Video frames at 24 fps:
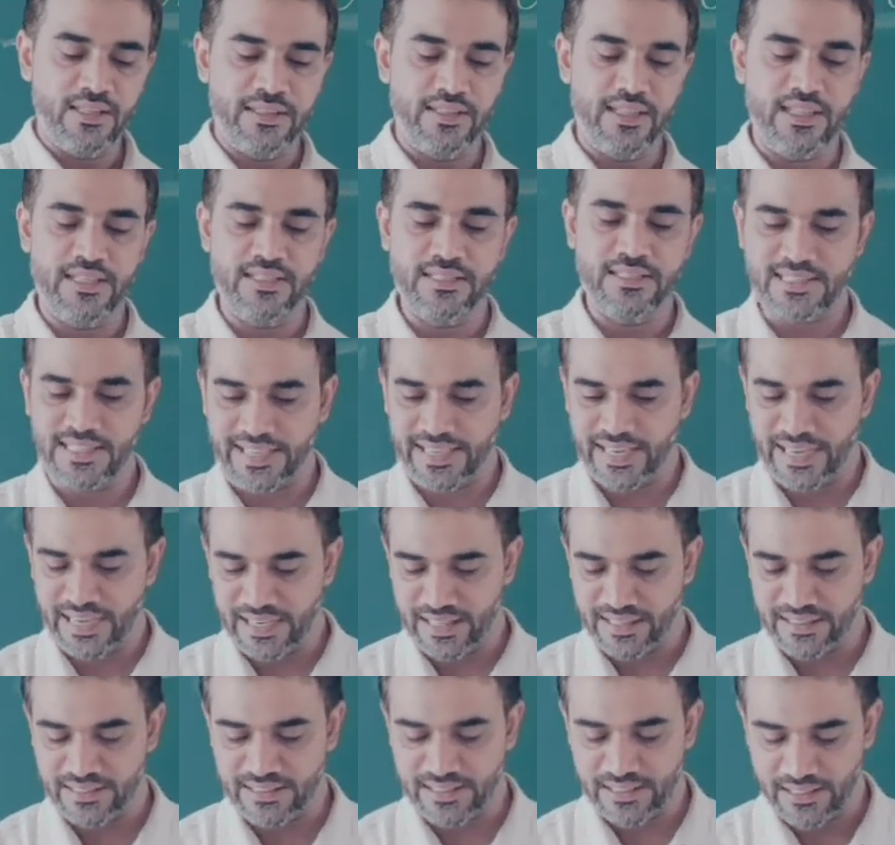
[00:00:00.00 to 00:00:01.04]
then second
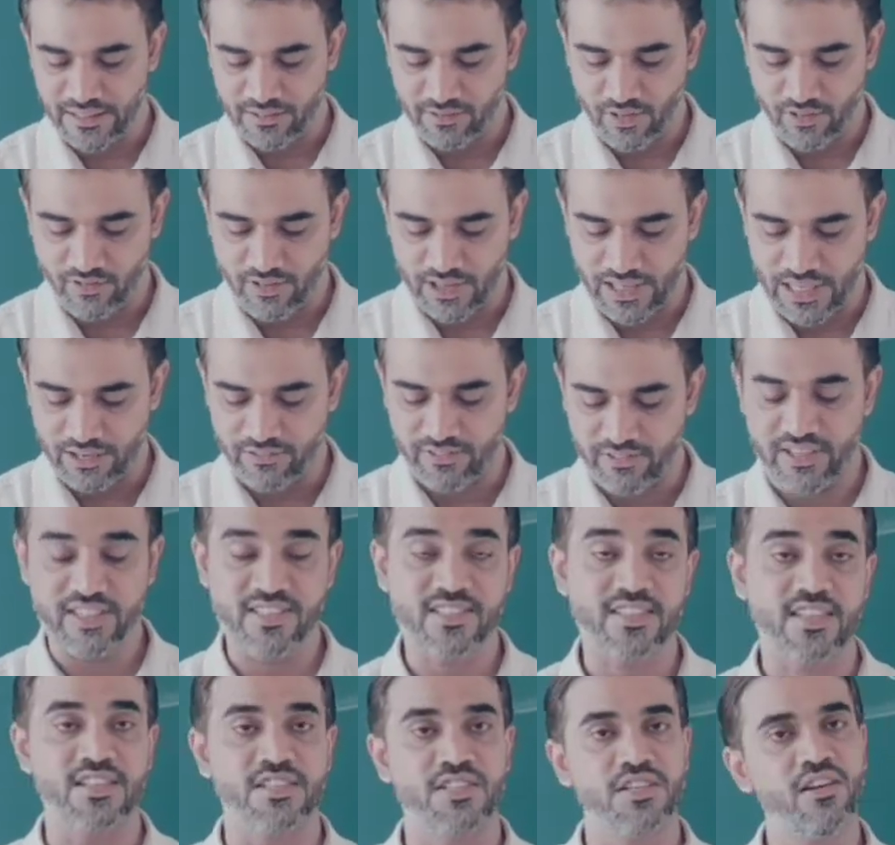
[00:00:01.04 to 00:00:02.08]
and third we will have a
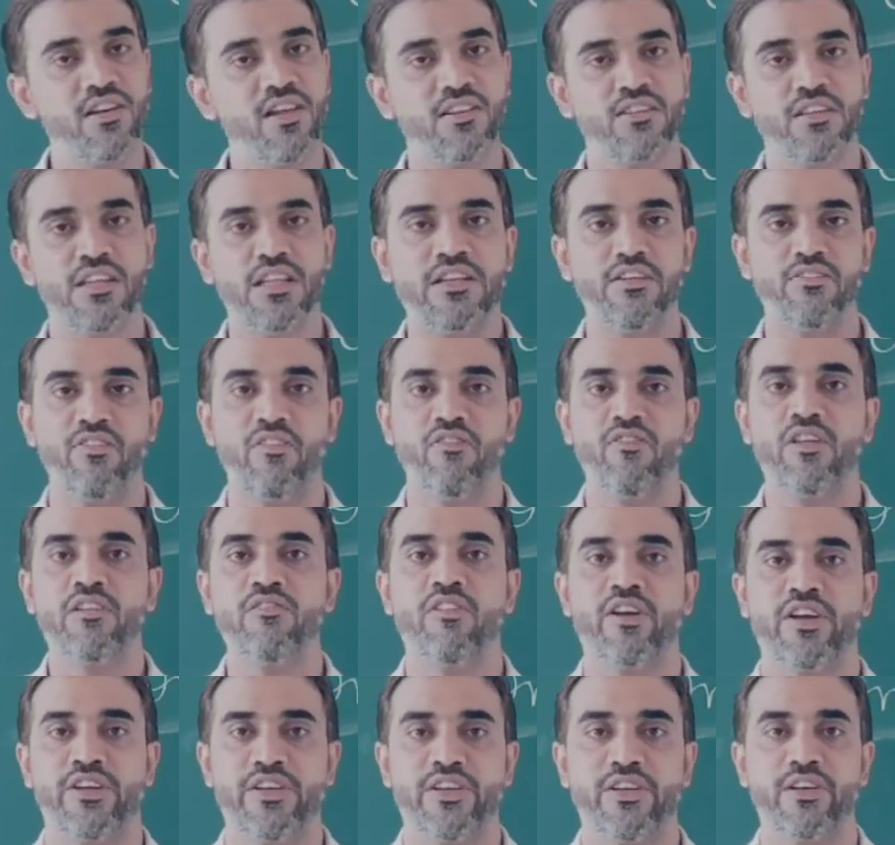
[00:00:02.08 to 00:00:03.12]
discussion and then we will
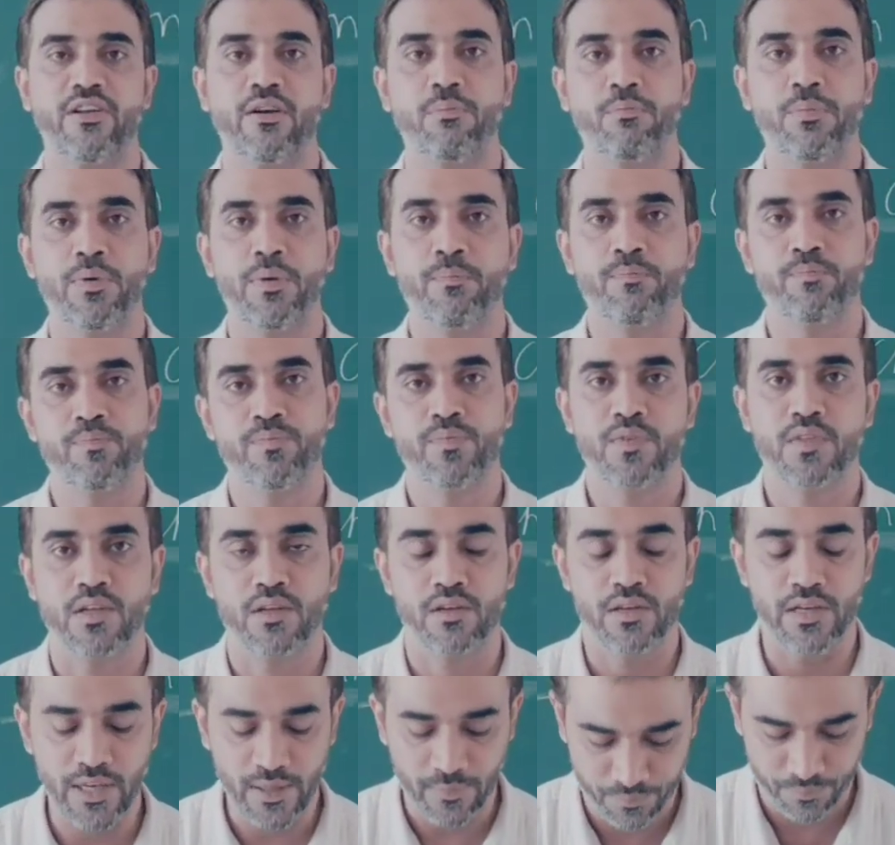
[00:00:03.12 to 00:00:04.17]
wind it up.
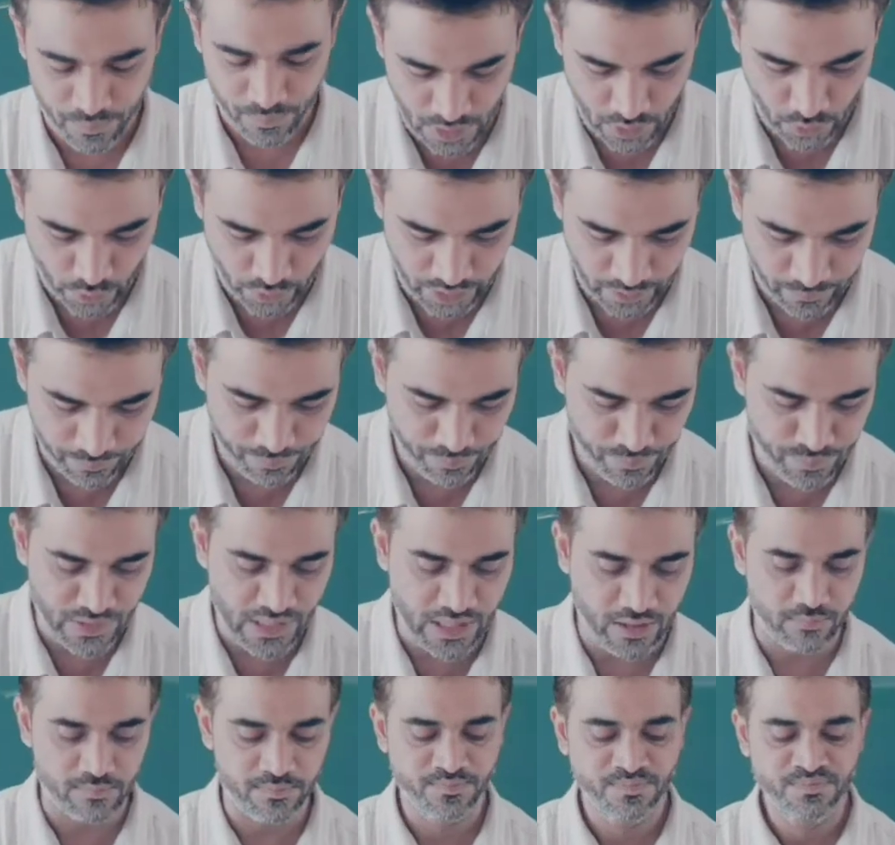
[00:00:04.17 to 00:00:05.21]
Clear? Okay.
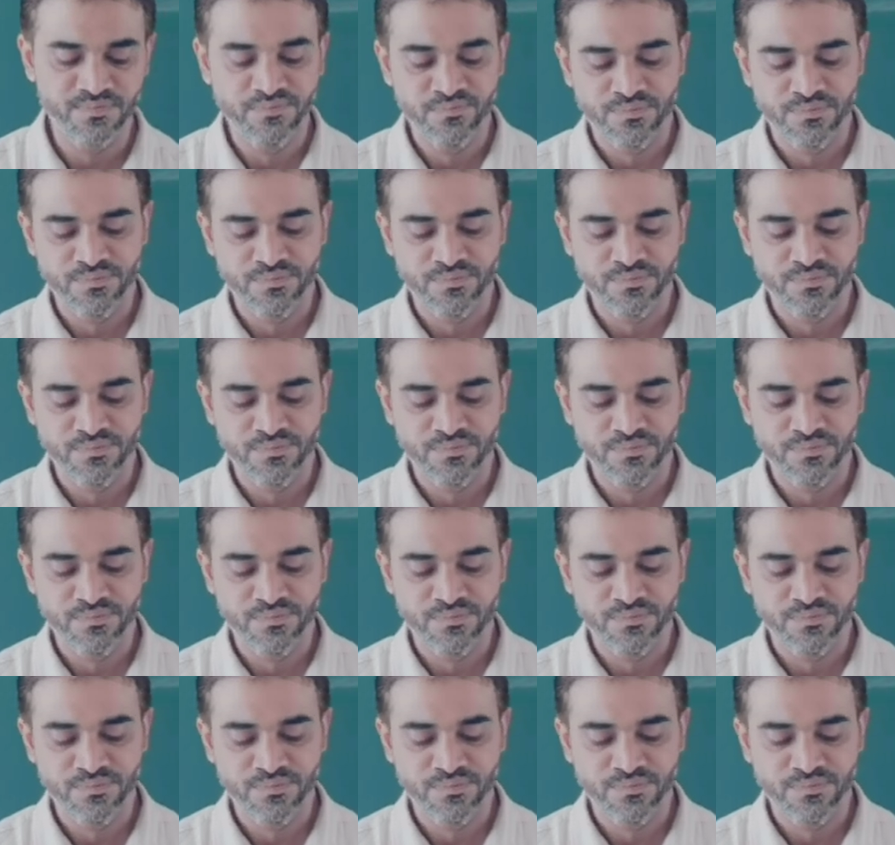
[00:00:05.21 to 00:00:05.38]
Now,